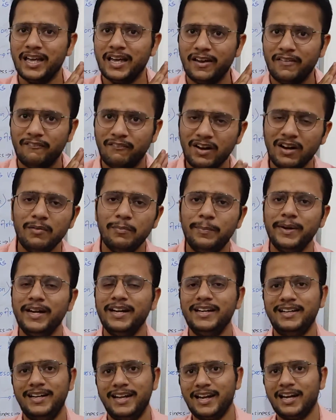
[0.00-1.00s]
will
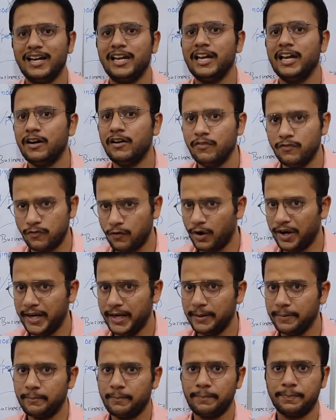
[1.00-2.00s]
be declared void.
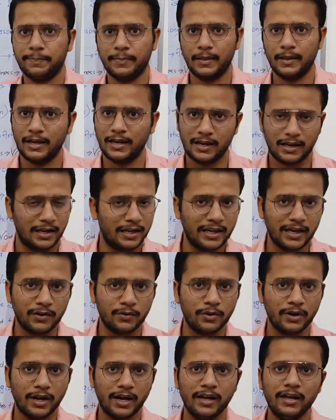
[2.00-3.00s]
Clear
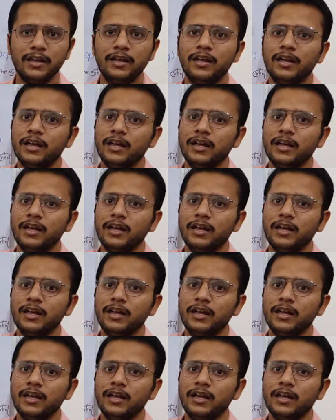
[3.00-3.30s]
ho raha hai?